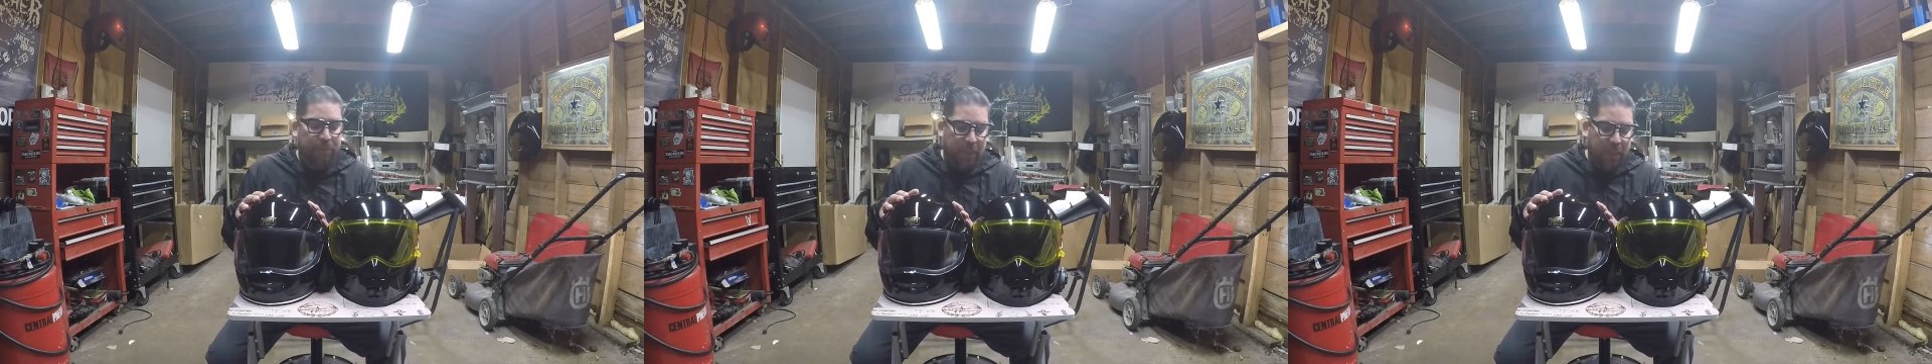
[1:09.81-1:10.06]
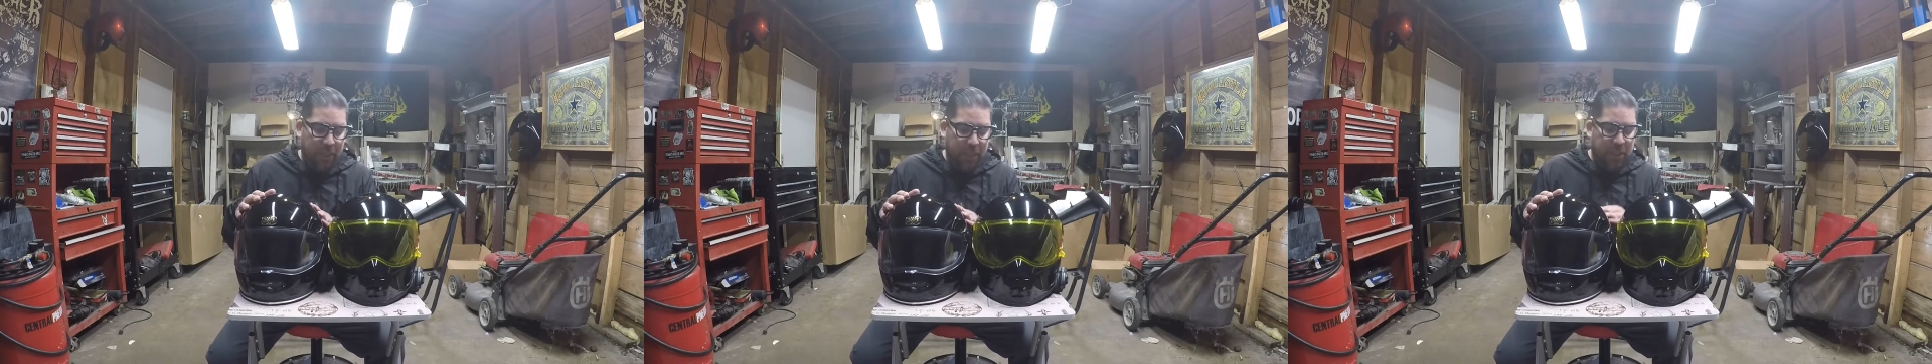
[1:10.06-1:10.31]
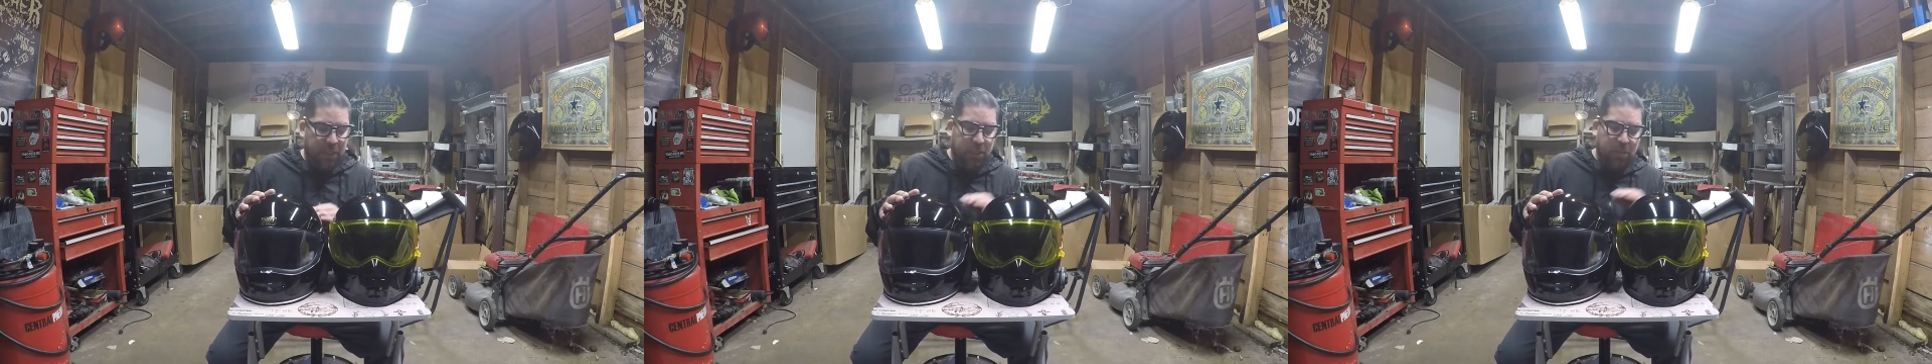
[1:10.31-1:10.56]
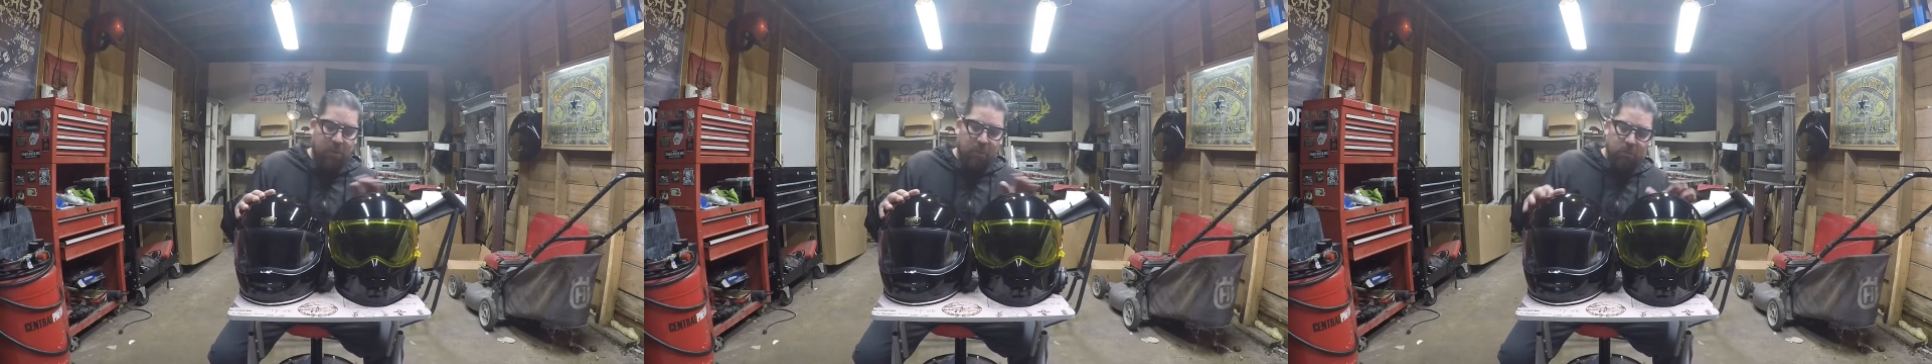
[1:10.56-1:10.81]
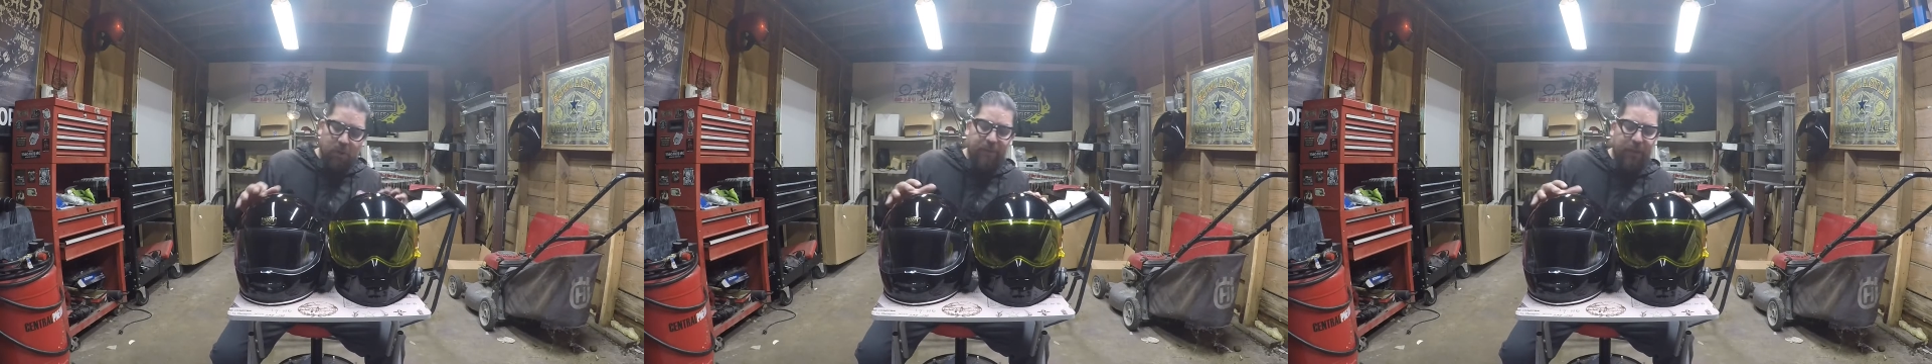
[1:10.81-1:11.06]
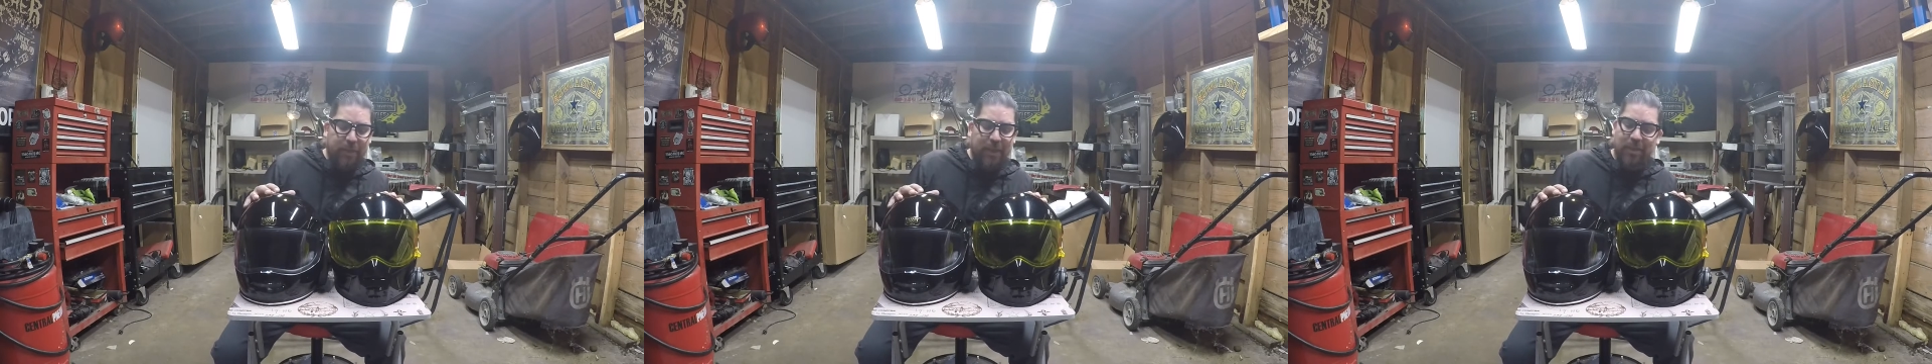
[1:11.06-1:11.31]
is roughly
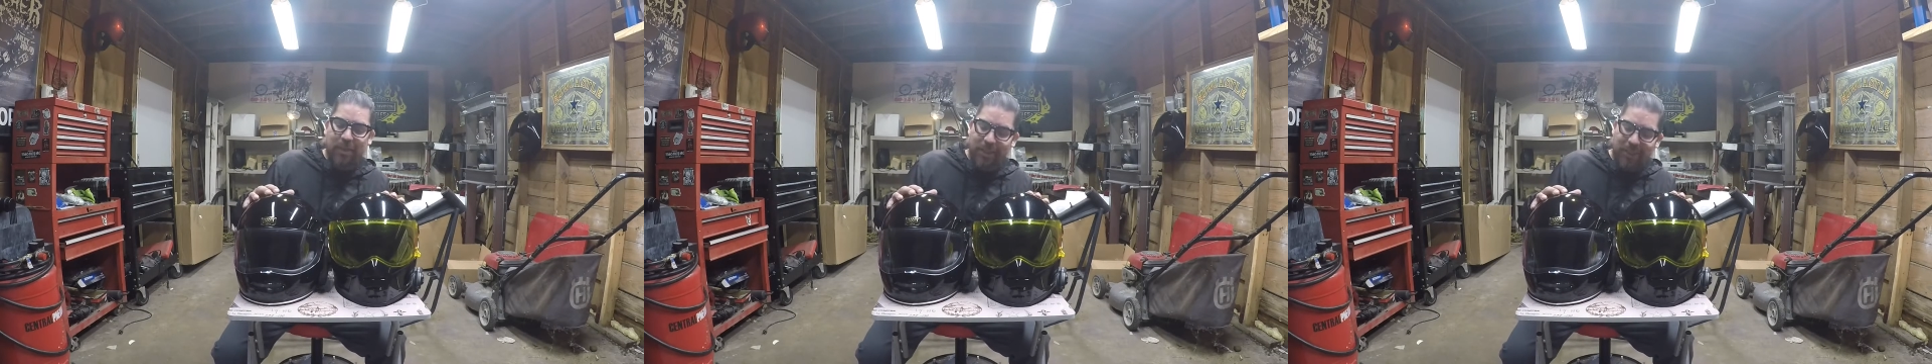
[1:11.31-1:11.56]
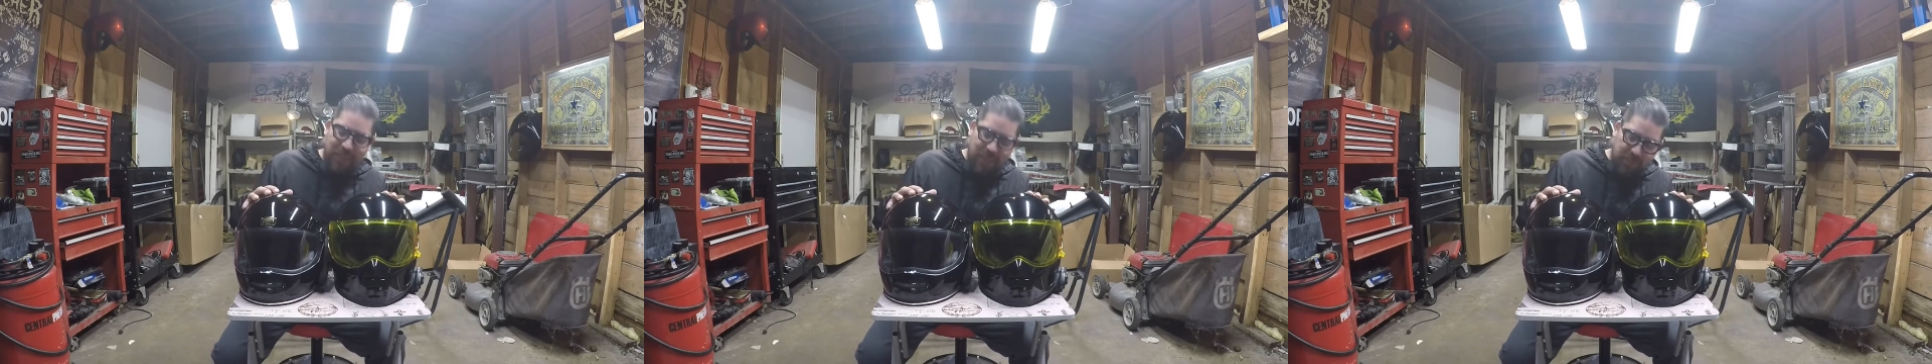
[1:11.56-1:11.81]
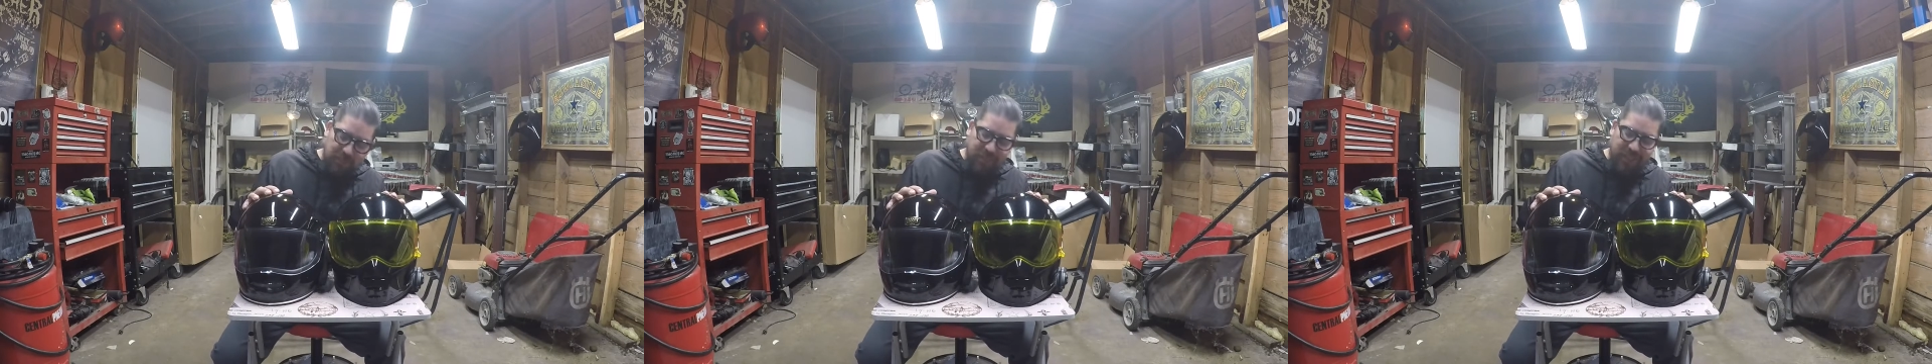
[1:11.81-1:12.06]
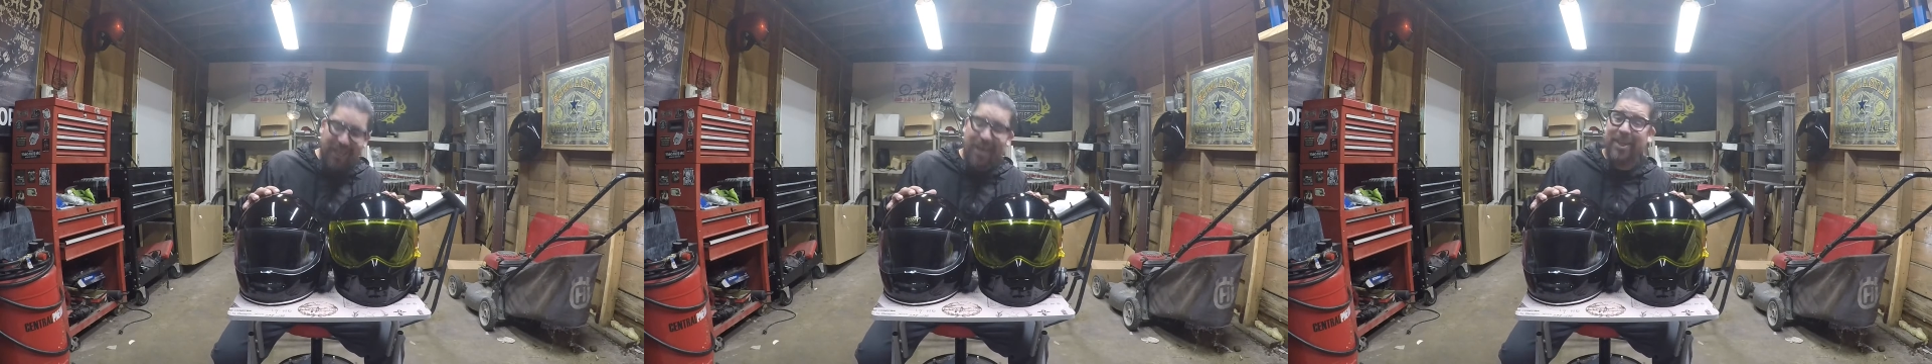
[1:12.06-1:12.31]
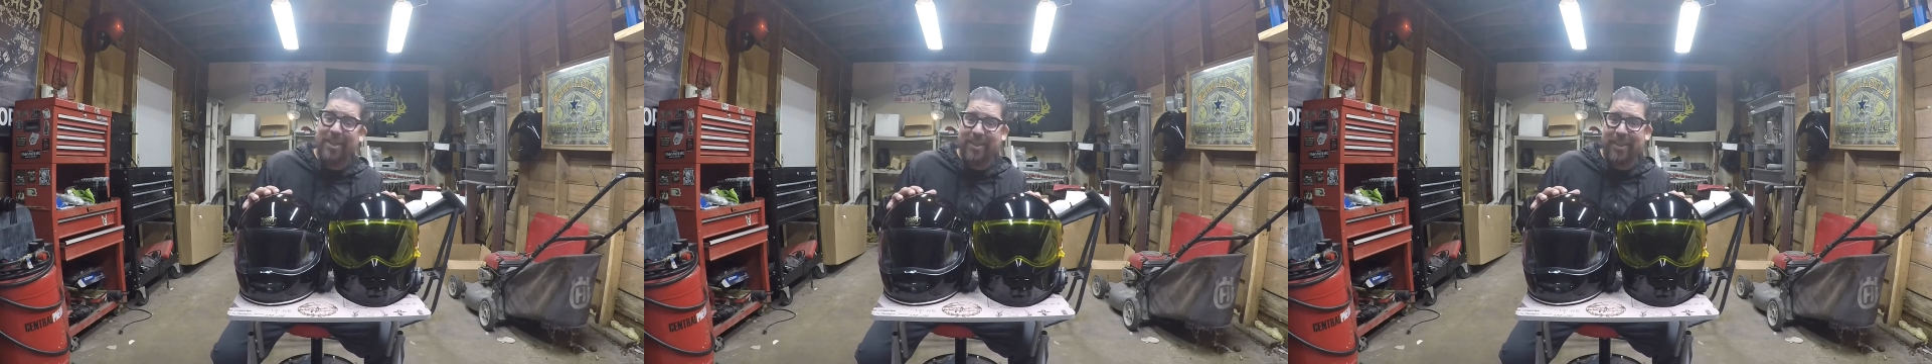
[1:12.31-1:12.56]
about the same size